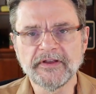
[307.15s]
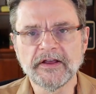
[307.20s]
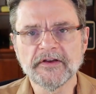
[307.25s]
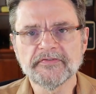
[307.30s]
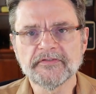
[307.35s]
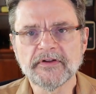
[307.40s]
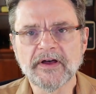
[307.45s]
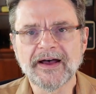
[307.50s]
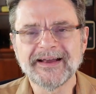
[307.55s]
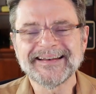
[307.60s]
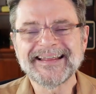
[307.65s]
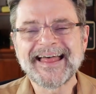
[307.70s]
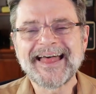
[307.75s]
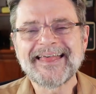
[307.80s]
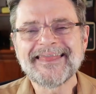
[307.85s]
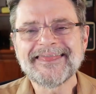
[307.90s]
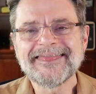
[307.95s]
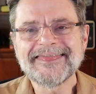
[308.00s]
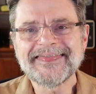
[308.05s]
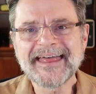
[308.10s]
if not
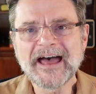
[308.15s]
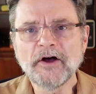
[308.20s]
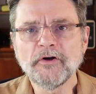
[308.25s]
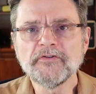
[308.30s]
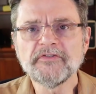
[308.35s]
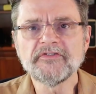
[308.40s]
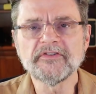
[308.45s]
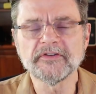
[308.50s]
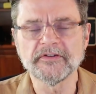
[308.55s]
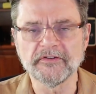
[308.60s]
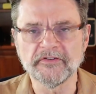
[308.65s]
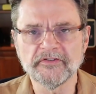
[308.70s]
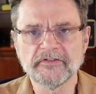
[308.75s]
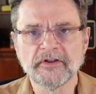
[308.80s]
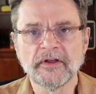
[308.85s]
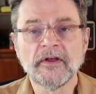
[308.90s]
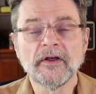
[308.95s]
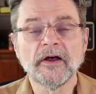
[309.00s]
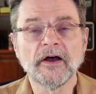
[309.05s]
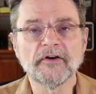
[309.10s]
thousands,